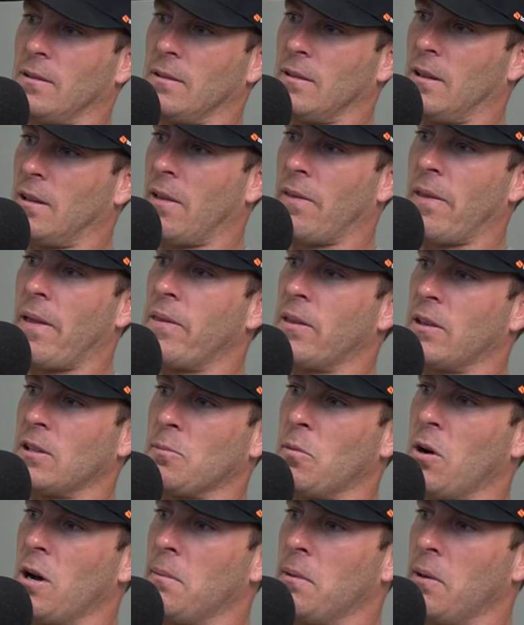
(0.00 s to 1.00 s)
That thing's
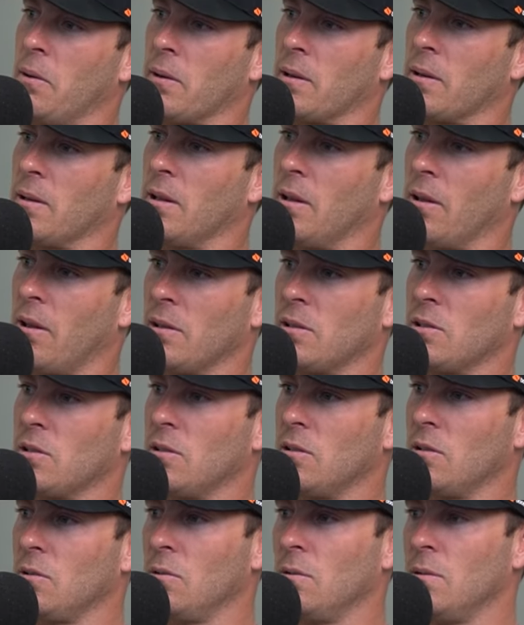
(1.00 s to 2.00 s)
mind blowing.
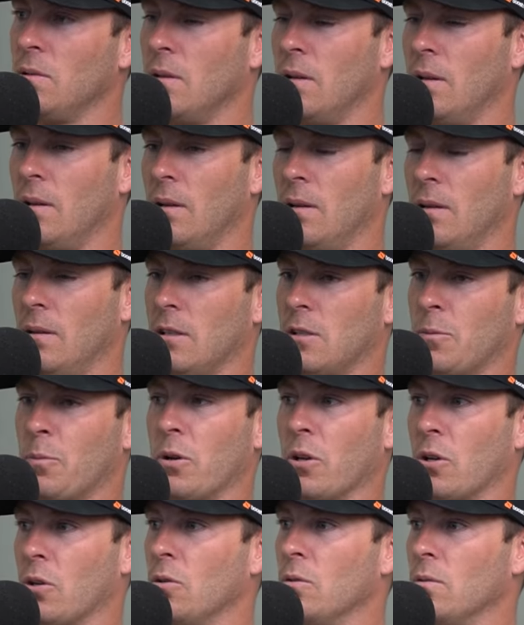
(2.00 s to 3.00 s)
It's
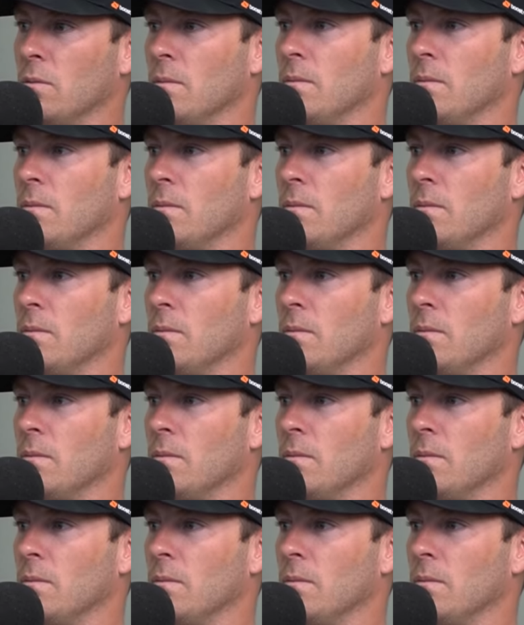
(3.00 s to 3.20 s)
pretty cool.